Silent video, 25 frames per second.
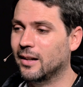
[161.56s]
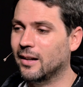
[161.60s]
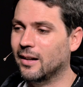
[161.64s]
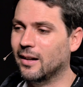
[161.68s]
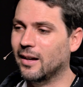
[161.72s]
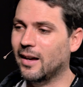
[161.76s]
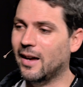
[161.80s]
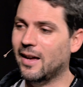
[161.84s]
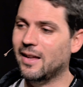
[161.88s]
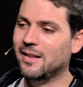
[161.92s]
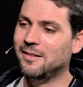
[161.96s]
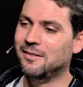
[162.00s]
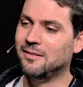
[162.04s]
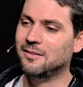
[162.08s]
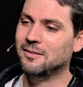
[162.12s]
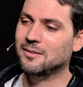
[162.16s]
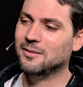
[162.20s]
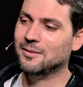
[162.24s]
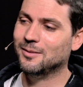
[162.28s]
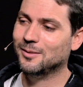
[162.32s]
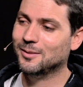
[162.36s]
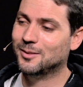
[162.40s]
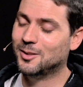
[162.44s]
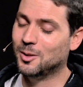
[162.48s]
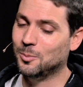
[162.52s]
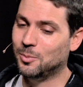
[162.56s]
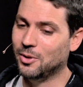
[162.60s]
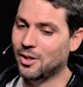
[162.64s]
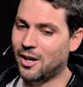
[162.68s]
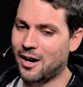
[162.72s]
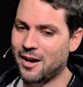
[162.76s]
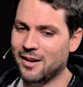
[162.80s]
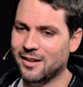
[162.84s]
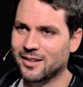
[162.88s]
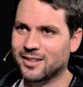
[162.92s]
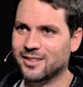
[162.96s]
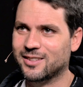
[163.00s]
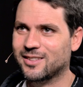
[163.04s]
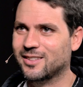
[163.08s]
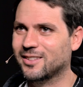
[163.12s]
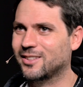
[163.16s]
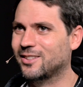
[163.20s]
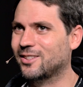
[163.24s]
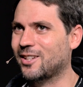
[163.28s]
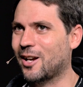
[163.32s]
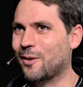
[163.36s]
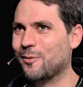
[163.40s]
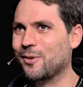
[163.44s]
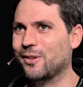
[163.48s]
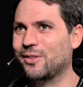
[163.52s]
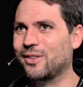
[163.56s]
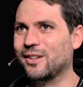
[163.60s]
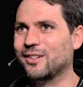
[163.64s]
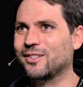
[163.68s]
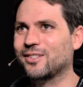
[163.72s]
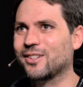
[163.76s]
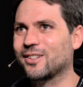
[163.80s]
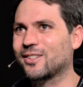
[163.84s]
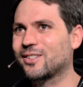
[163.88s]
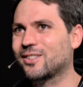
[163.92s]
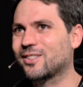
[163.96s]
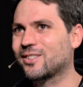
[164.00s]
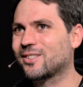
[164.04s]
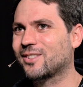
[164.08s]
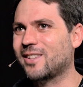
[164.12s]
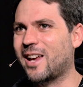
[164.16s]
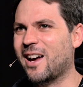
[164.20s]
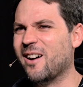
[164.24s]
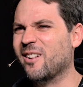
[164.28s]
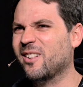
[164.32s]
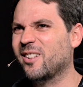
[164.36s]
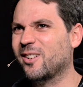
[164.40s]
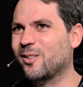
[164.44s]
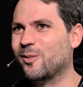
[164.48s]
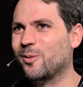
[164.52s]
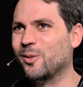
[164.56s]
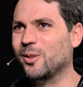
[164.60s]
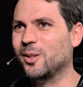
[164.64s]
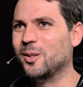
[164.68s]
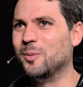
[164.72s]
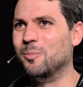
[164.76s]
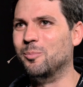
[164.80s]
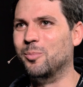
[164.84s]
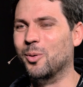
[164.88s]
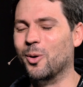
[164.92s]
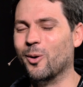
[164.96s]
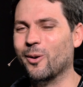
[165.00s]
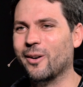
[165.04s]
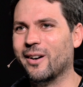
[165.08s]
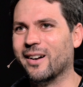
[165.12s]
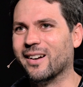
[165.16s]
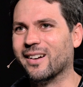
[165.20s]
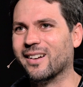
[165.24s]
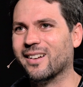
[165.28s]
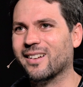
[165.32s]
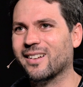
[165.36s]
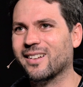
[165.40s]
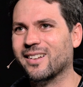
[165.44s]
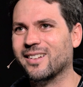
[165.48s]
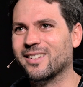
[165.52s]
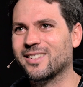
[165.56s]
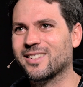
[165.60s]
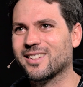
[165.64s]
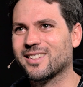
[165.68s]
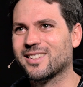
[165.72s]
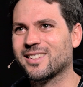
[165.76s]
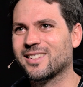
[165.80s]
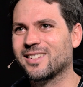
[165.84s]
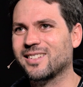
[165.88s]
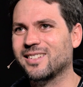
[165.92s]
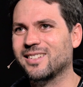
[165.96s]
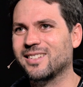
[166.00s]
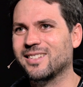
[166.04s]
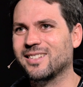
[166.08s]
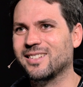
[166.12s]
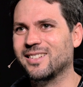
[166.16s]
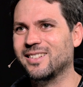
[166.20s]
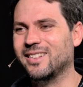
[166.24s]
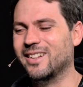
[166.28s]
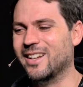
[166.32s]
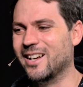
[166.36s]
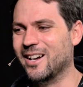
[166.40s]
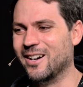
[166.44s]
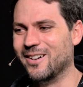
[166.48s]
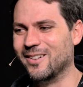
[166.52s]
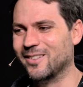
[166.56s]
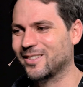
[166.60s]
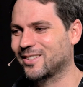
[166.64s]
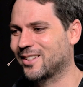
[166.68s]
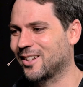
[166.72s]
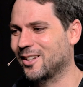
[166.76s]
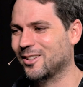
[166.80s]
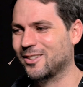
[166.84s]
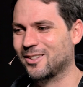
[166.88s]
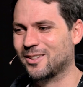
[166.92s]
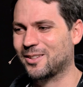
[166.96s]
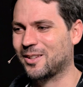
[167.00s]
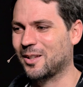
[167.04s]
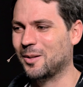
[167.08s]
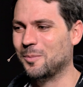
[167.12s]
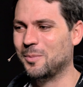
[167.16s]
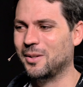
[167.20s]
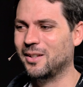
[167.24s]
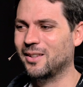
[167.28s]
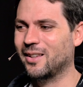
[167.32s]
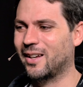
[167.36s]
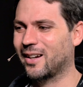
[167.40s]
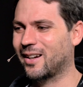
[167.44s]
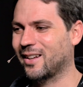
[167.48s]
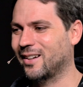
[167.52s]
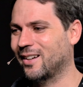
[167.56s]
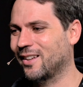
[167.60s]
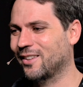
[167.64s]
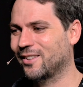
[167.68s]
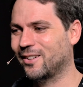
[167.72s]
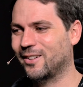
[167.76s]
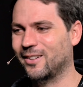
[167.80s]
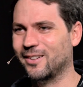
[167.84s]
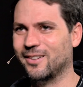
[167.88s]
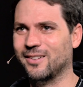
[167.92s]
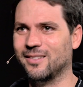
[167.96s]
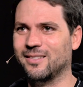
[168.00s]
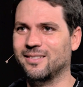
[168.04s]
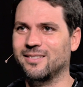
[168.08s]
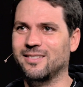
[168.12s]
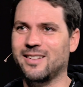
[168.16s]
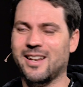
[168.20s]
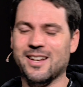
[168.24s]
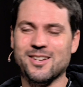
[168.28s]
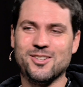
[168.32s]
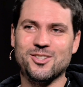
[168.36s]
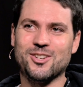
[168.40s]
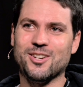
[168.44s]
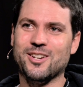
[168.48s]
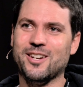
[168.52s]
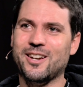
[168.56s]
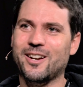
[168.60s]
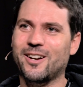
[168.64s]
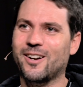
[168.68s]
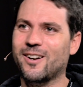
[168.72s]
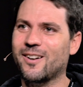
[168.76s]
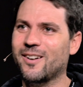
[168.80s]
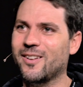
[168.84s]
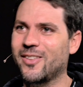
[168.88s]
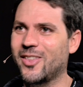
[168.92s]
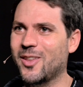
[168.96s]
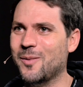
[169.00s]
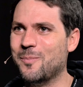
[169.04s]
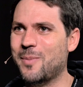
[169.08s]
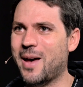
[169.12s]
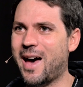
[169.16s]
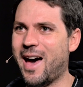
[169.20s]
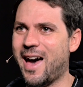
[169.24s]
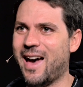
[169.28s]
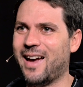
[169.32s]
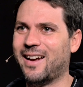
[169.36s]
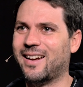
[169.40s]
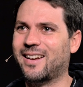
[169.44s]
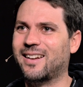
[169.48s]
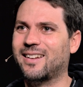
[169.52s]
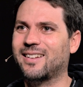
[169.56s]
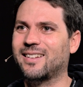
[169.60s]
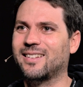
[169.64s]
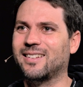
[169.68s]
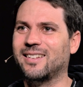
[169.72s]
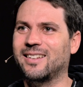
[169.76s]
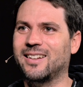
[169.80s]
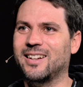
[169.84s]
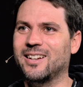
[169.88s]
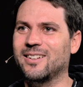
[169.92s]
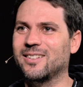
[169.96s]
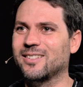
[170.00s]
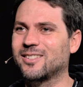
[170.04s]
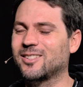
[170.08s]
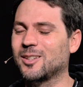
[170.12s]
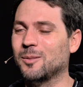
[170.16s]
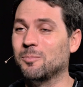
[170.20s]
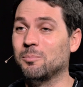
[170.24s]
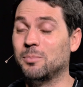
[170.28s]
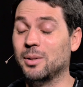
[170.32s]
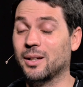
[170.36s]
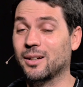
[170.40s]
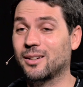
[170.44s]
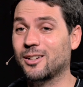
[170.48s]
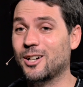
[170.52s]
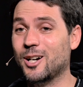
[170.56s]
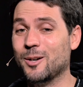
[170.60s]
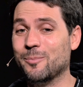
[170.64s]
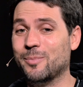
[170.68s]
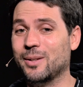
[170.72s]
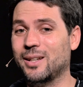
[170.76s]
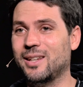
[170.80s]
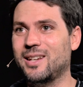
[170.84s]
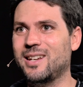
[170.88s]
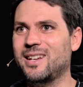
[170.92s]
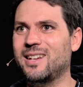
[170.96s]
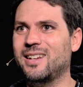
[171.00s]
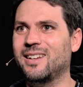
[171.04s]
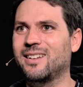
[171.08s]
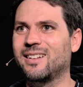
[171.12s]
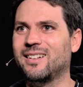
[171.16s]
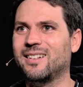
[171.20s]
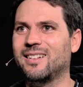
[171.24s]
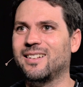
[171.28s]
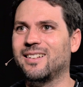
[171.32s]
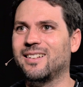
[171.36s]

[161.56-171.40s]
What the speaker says: And to be honest, just everything just sounded really boring. It just, I was just going to be like another engineer in the back, at some big company,